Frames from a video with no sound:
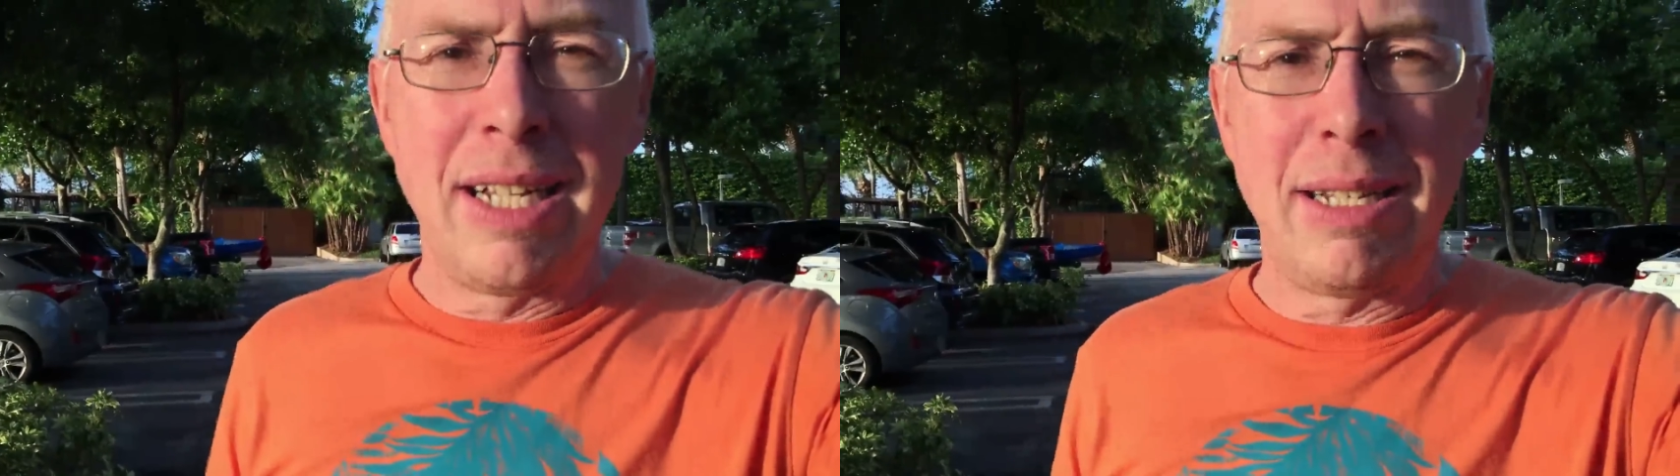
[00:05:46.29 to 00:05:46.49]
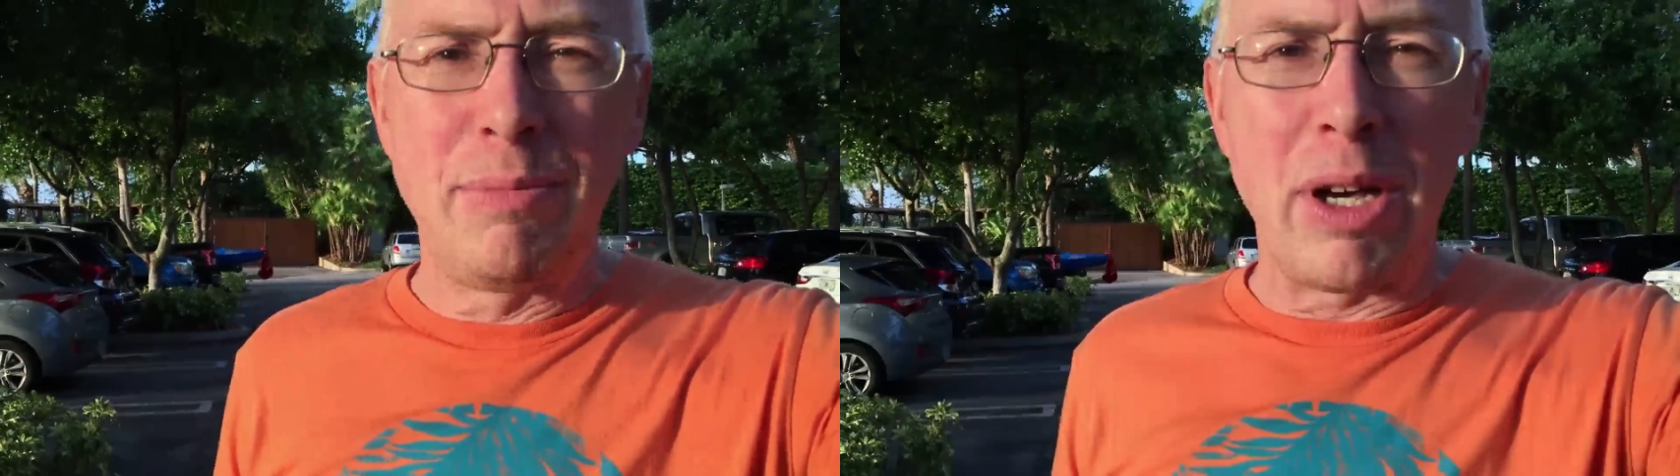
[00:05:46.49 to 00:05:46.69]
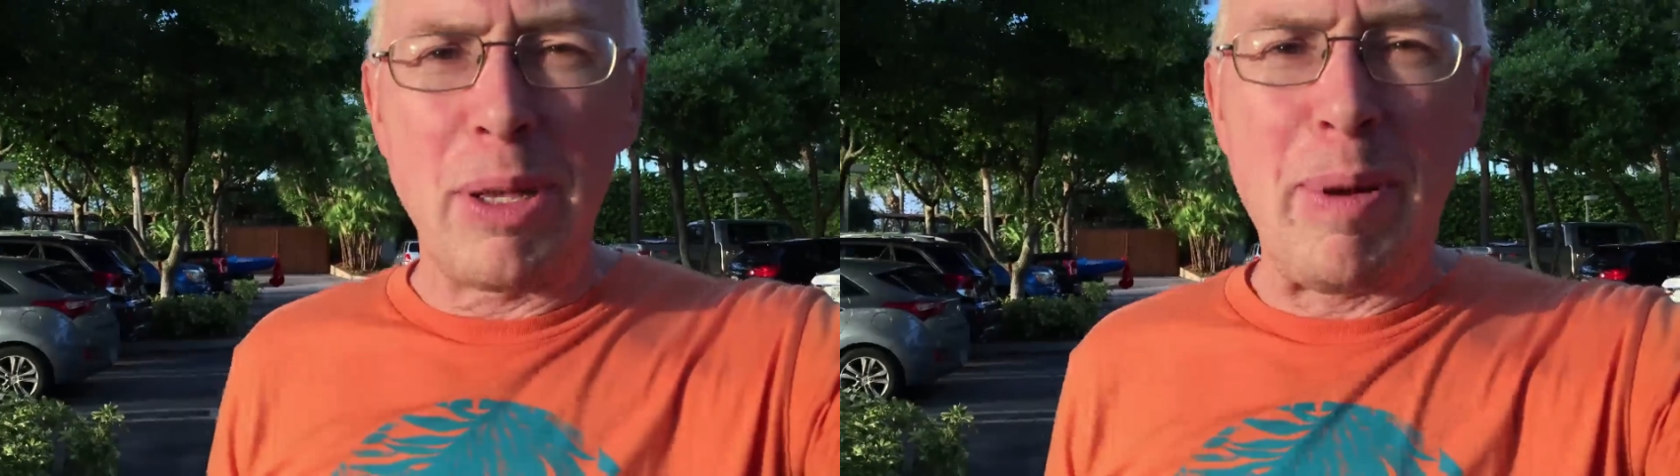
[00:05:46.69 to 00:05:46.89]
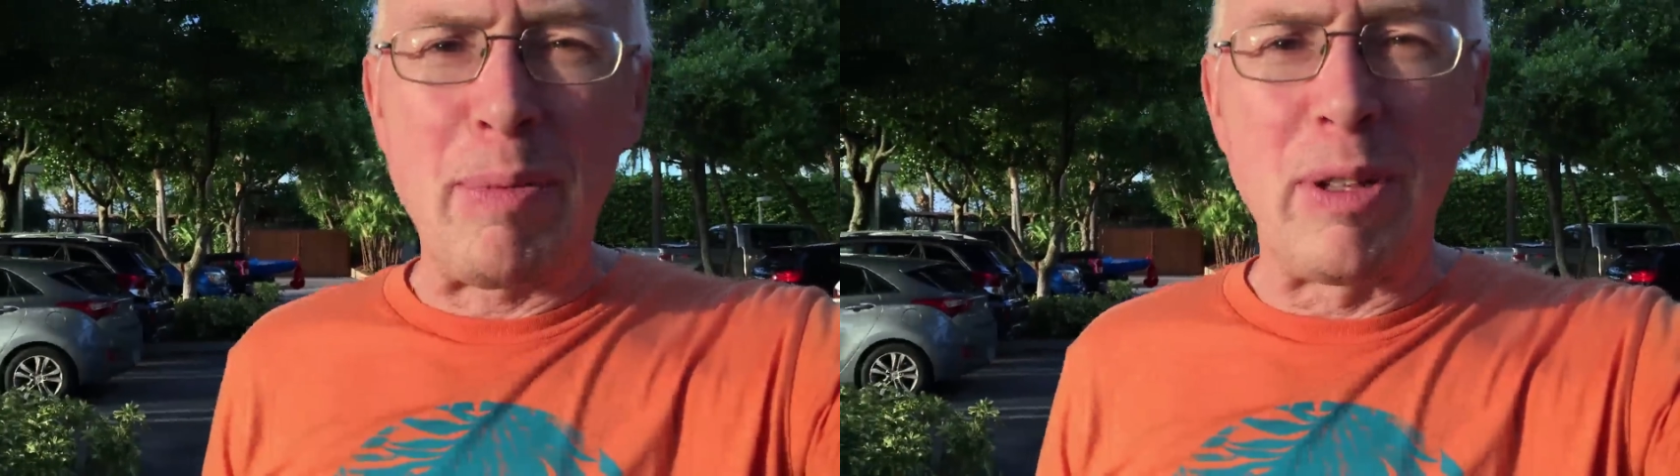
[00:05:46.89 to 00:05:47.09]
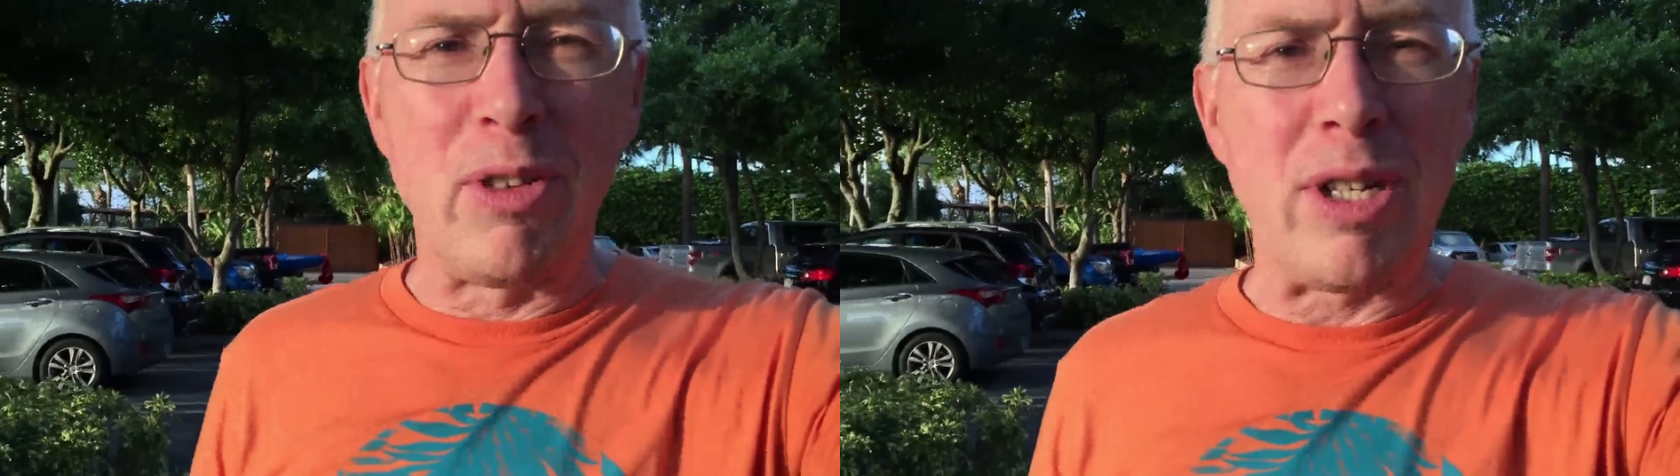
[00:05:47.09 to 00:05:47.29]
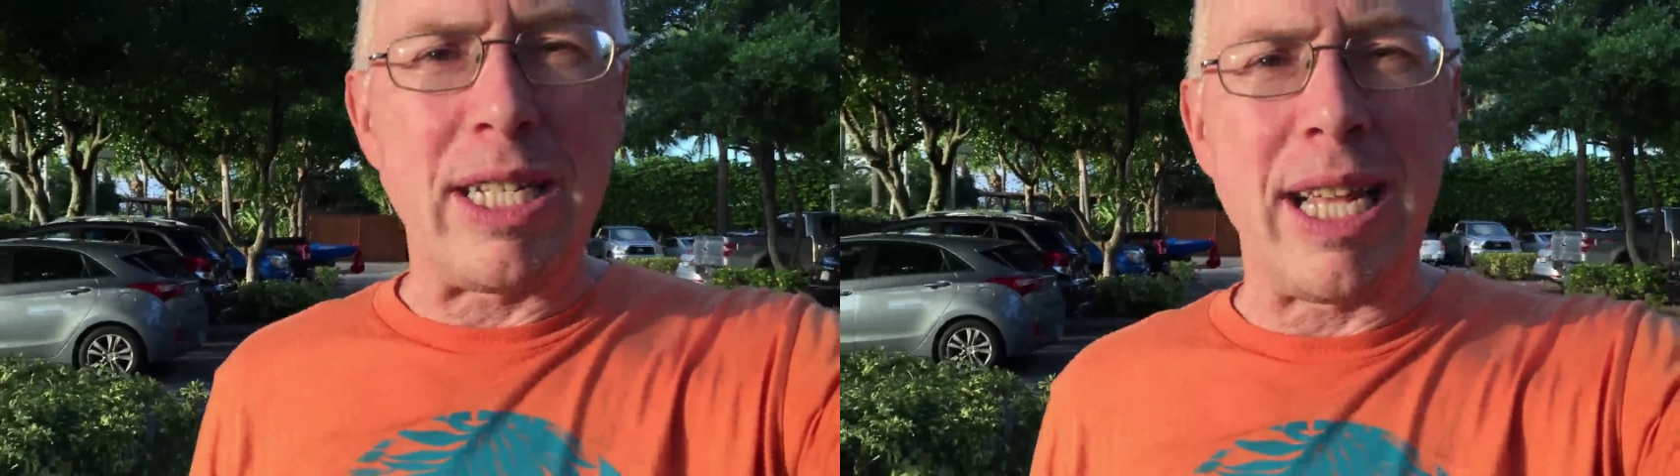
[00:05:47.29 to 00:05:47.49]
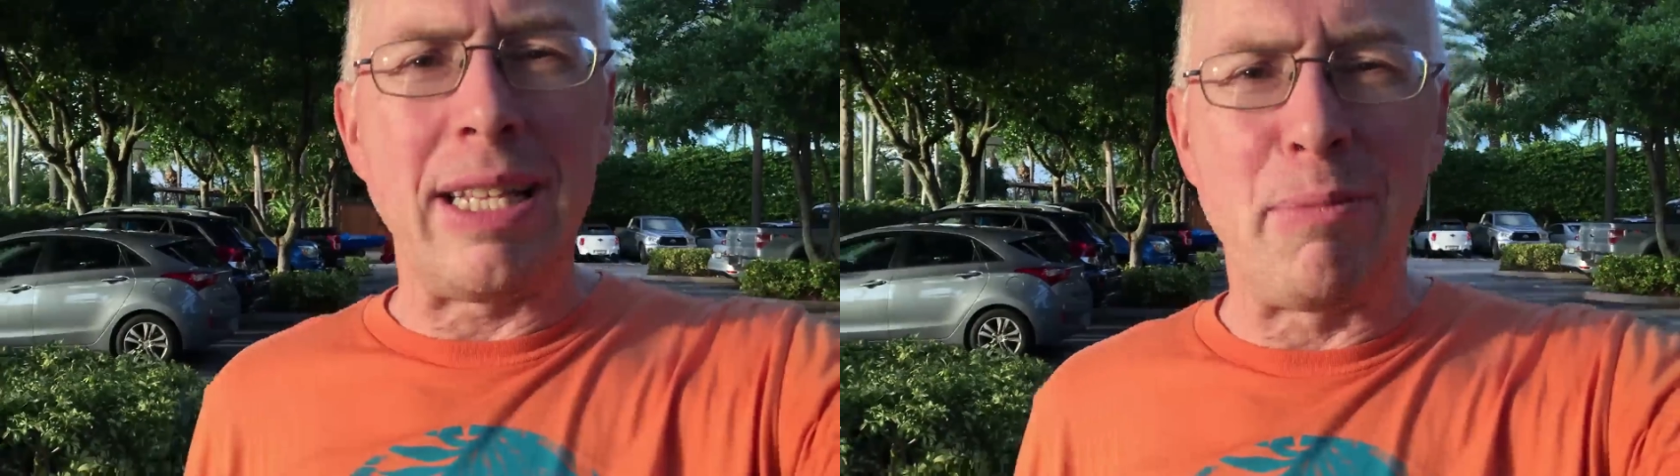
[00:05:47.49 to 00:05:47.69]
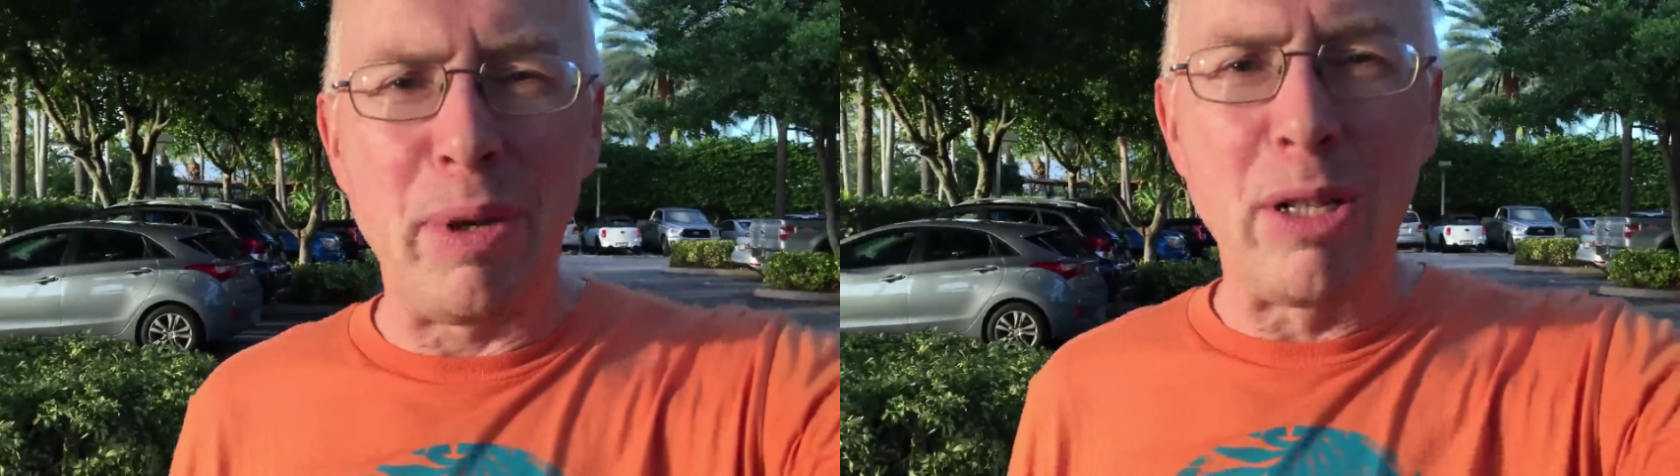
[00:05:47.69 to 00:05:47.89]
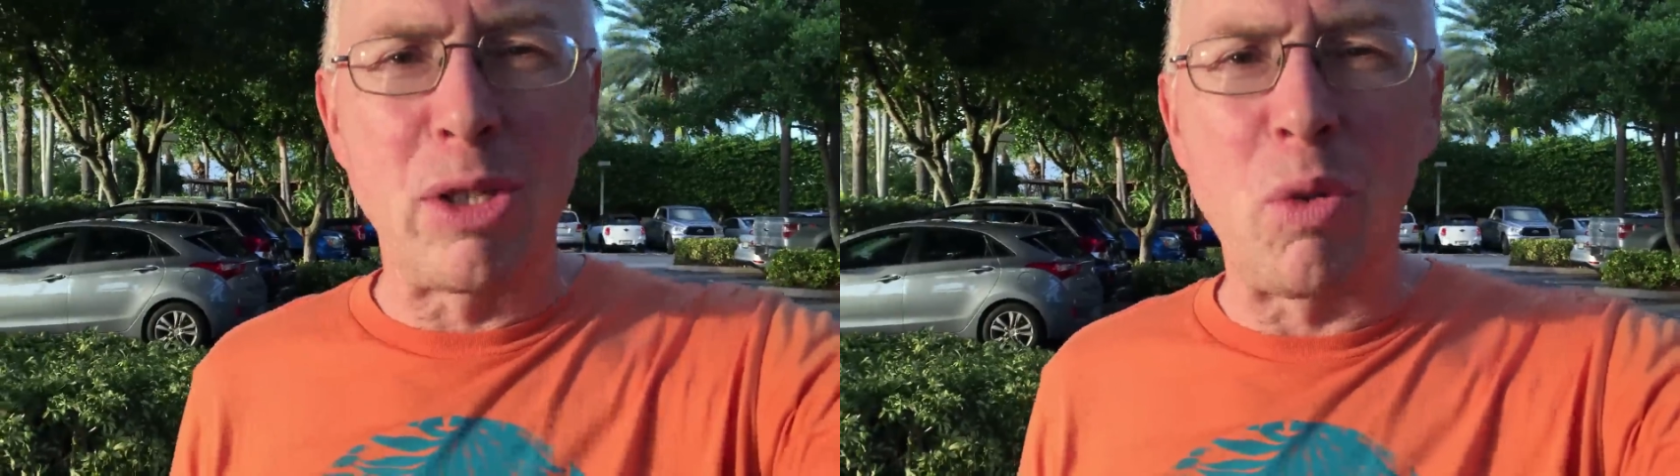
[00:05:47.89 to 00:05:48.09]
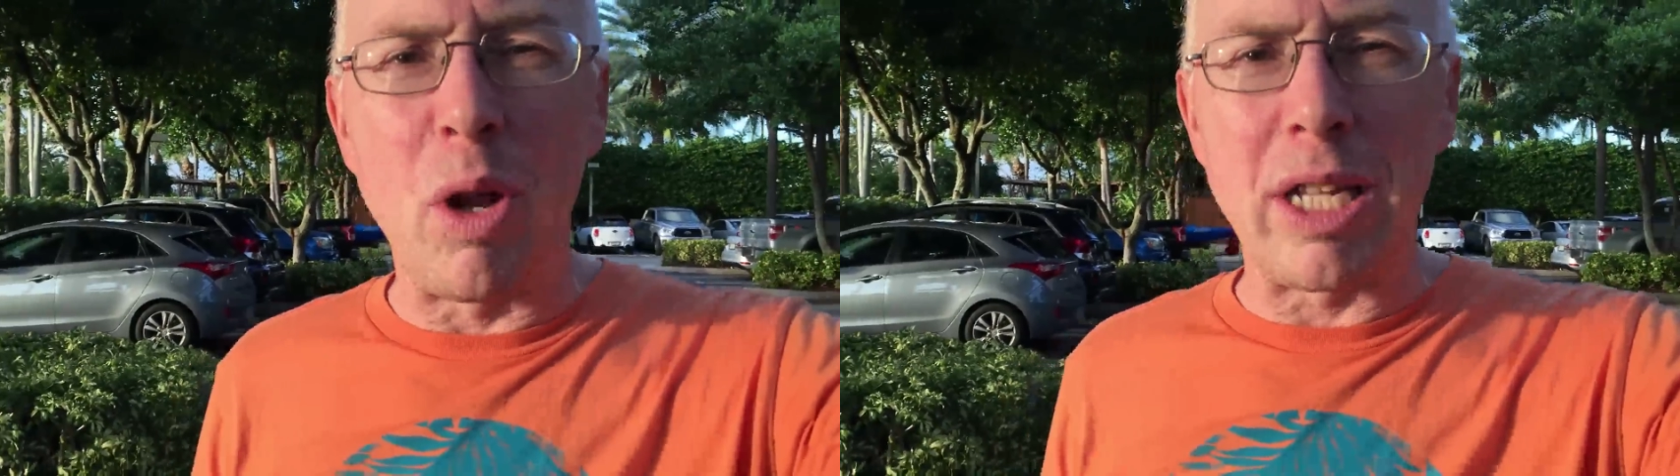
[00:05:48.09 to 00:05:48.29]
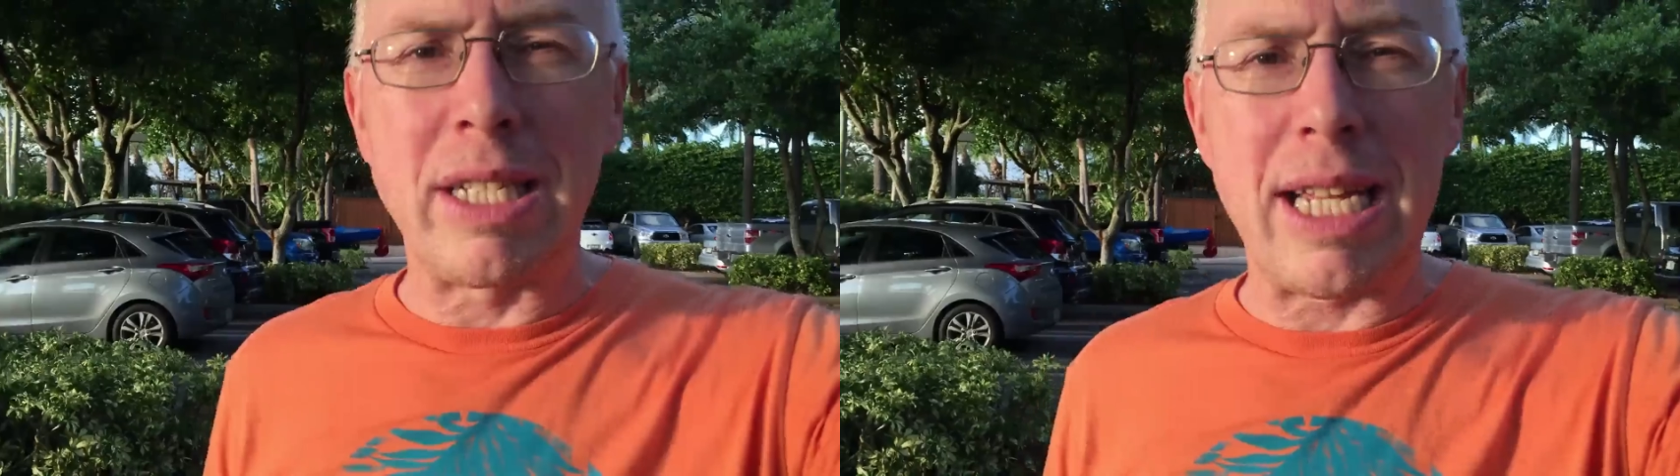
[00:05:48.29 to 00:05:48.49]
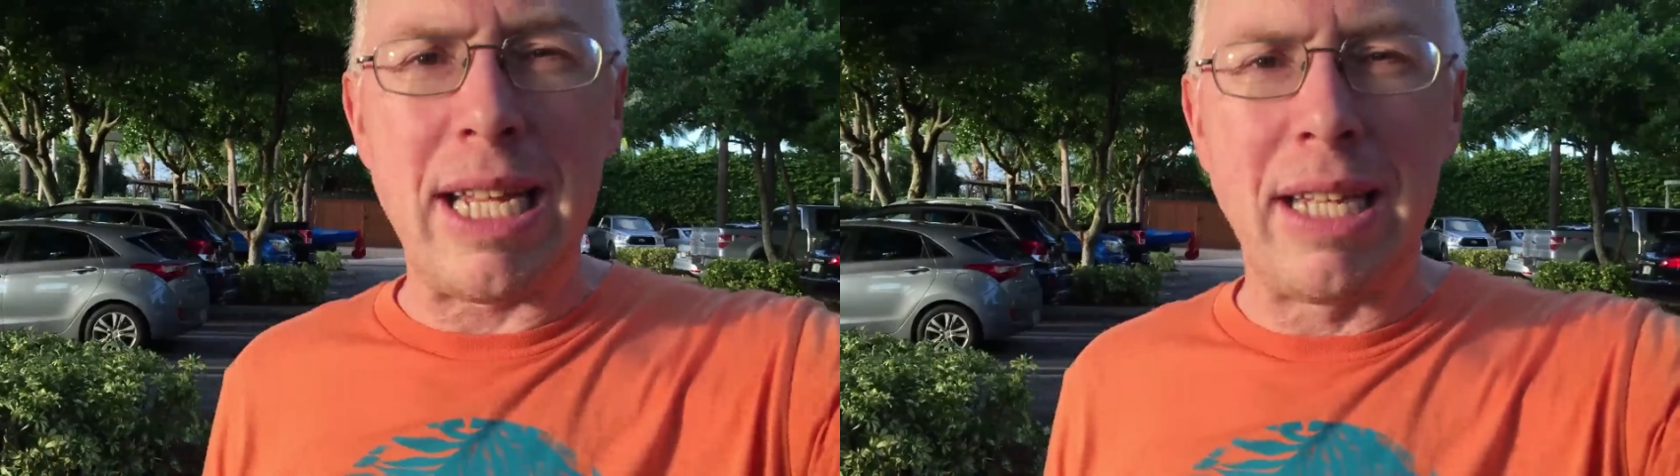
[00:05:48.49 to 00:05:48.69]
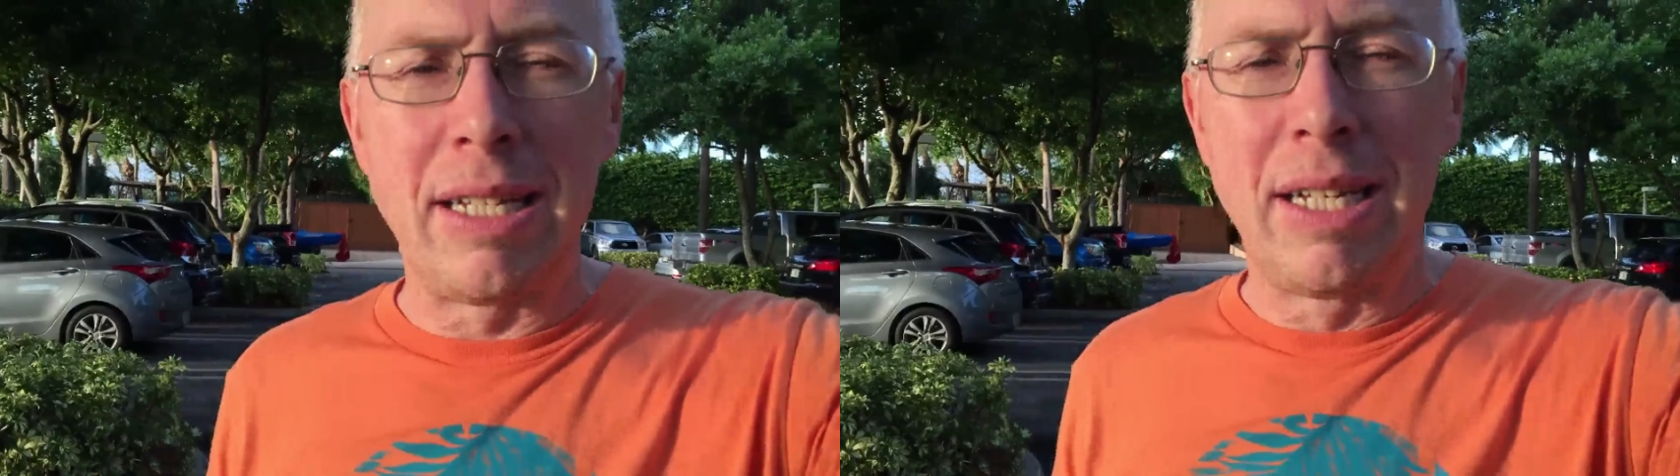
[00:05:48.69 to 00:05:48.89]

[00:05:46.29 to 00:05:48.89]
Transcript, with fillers: Um, other people have already said the build quality